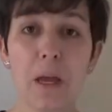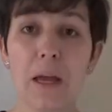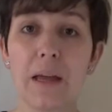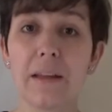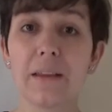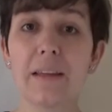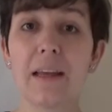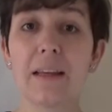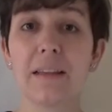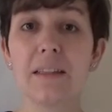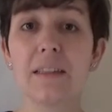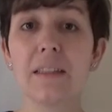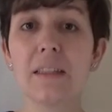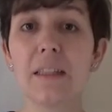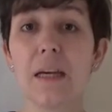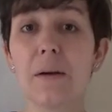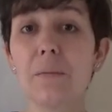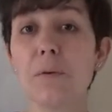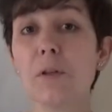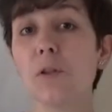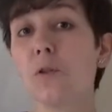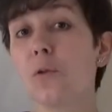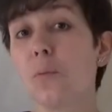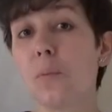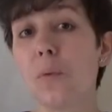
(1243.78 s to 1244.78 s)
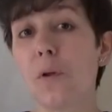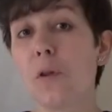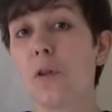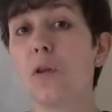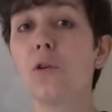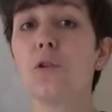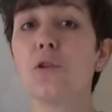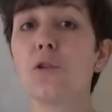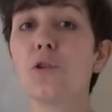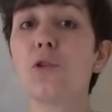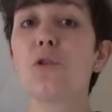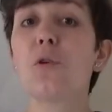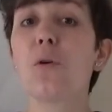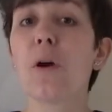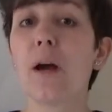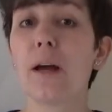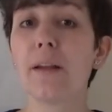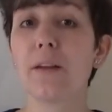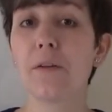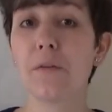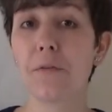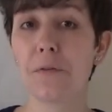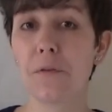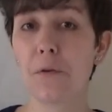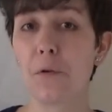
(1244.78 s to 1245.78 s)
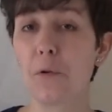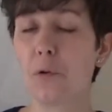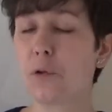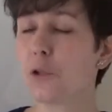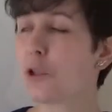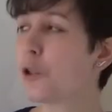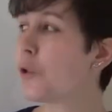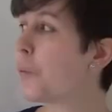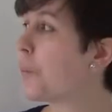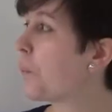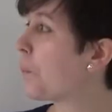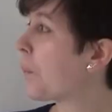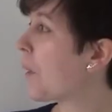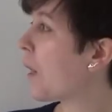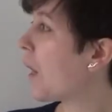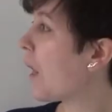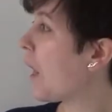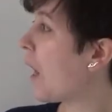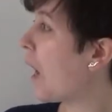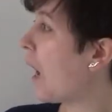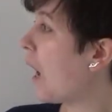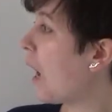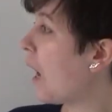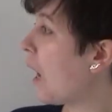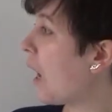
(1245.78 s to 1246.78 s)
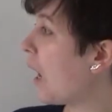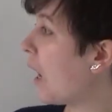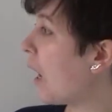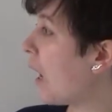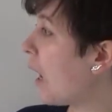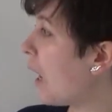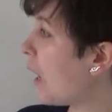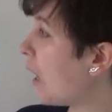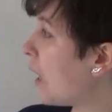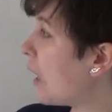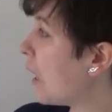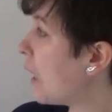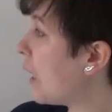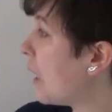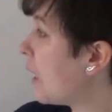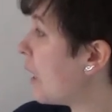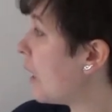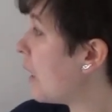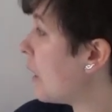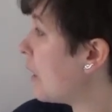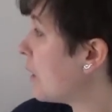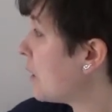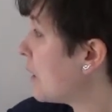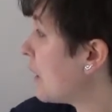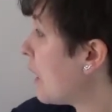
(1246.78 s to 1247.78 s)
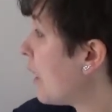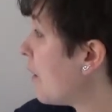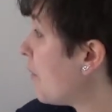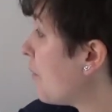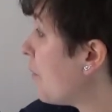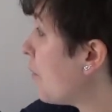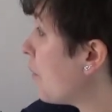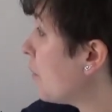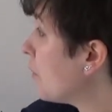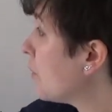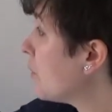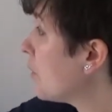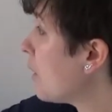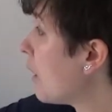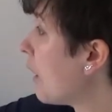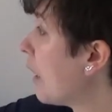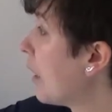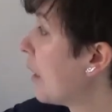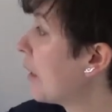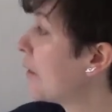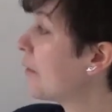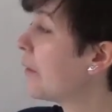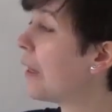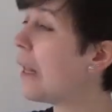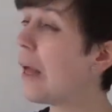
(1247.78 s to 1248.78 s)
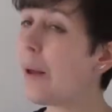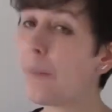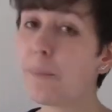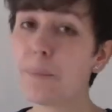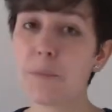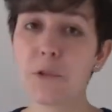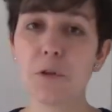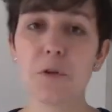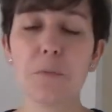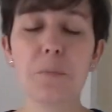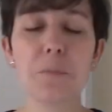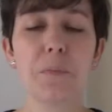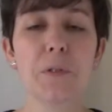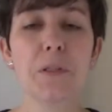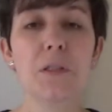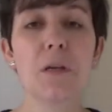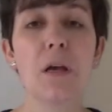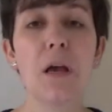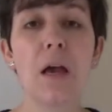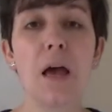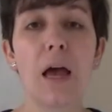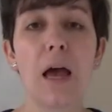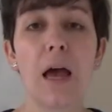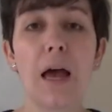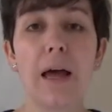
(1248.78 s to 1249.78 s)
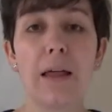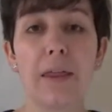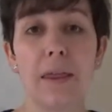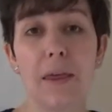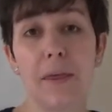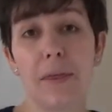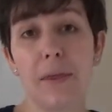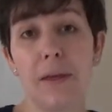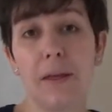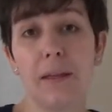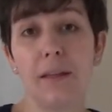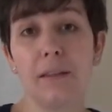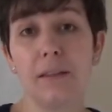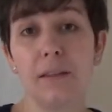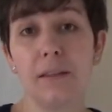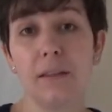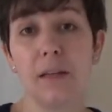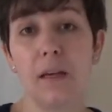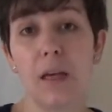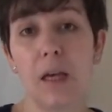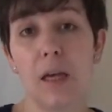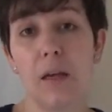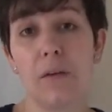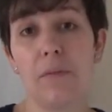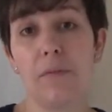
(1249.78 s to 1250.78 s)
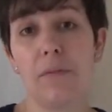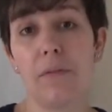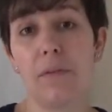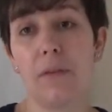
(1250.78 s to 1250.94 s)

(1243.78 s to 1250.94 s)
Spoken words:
that is able to produce two kinds of goods, cell phones and laptops. The thing is, if